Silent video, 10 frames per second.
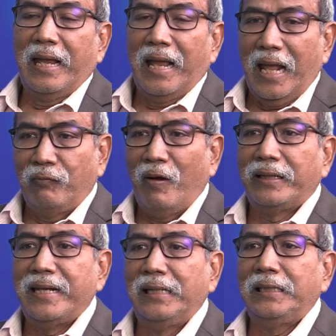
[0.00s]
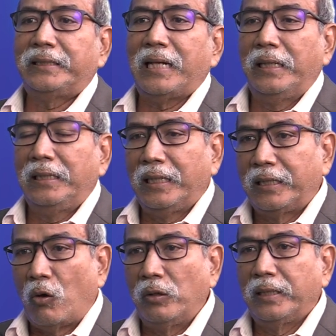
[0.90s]
As far as English studies is
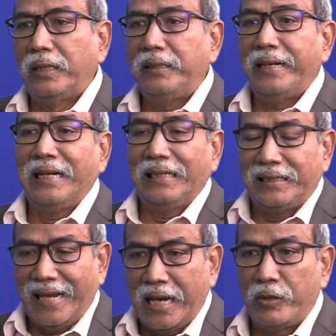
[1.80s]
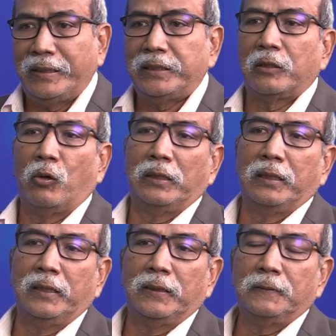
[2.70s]
concerned, English language is
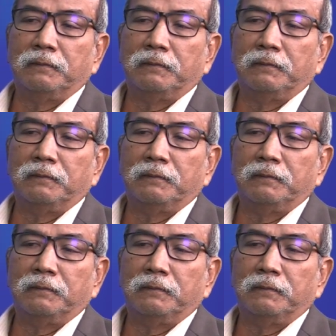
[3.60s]
concerned,